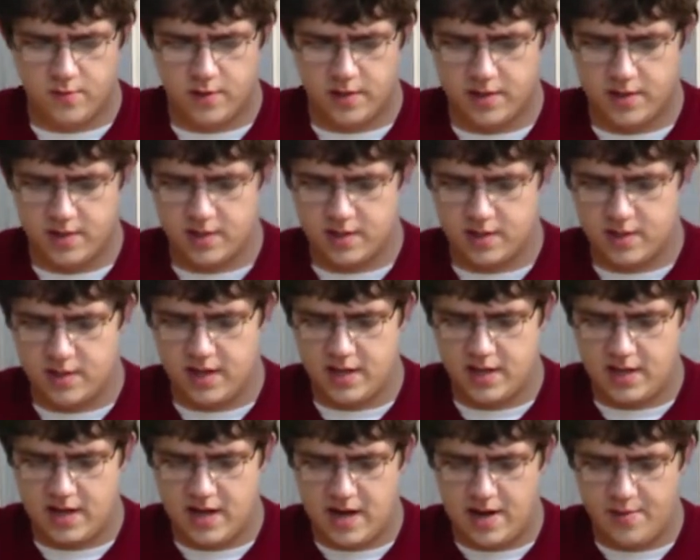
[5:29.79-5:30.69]
We're gonna
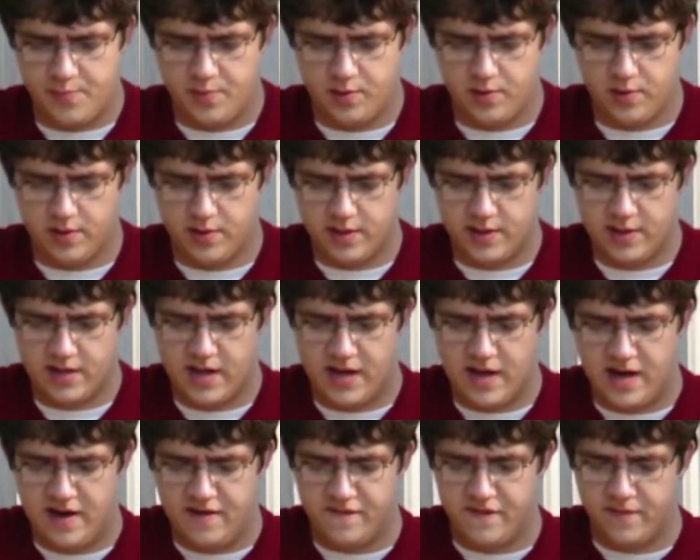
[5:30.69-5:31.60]
cut an apple in
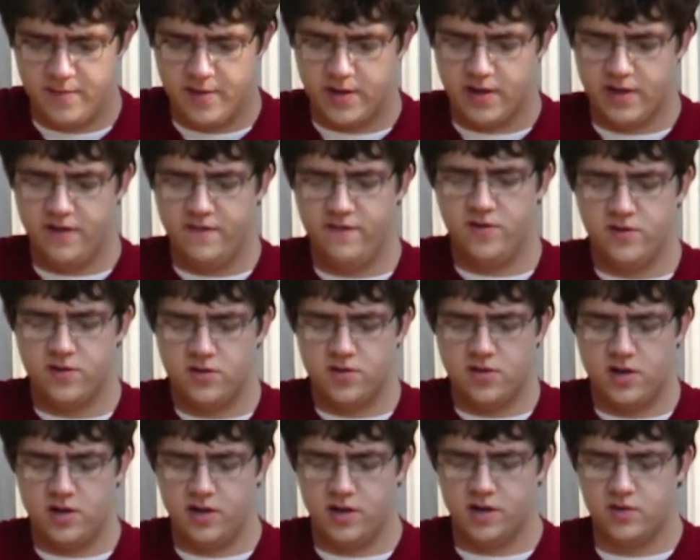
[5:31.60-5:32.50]
half. I'm gonna give you
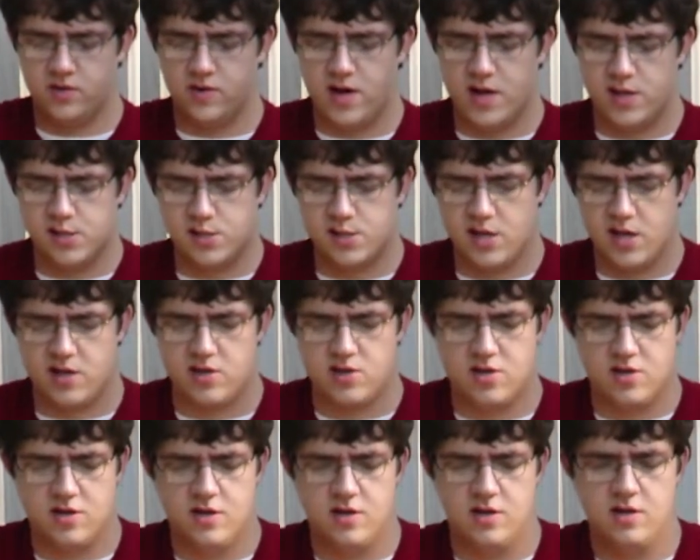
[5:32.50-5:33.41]
a cross
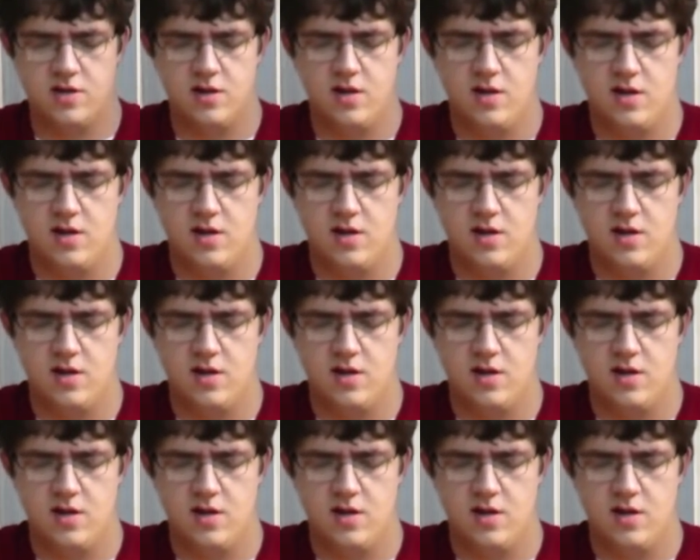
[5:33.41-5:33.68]
section.